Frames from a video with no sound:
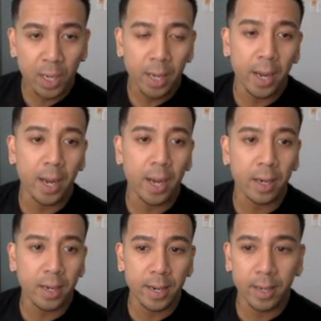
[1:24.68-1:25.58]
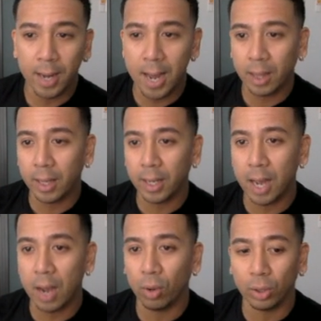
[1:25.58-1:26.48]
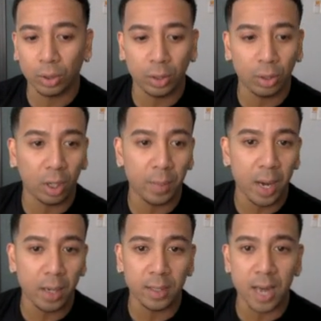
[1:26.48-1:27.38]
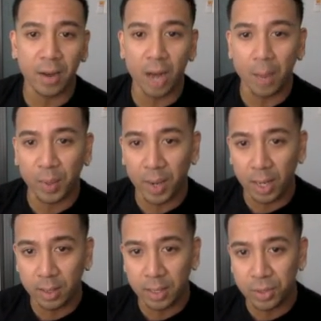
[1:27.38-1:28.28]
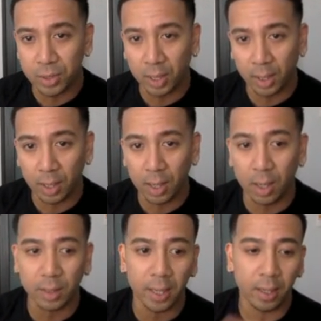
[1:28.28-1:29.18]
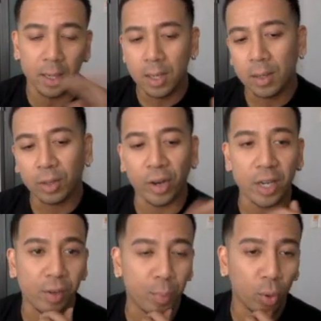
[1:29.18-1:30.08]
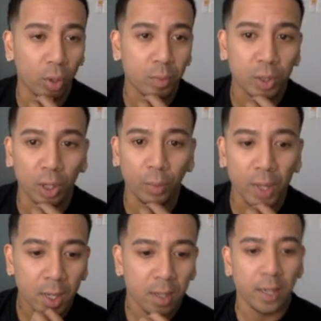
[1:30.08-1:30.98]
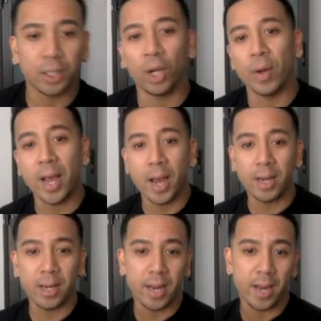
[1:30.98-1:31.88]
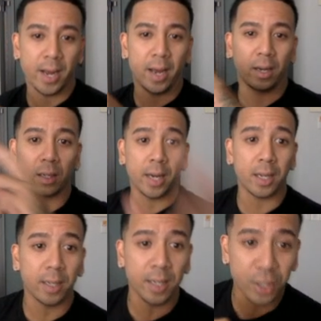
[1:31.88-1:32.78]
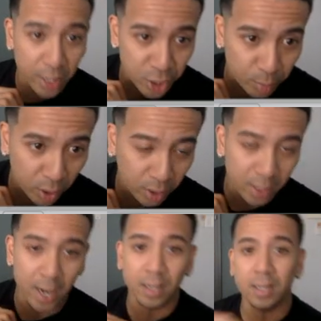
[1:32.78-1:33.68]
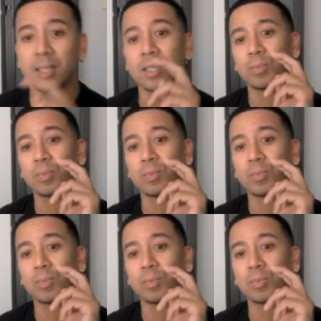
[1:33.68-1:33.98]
And the last thing I will also talk about is how to optimize and use click logs and create a report. So let's go ahead and get to the installation part, because that is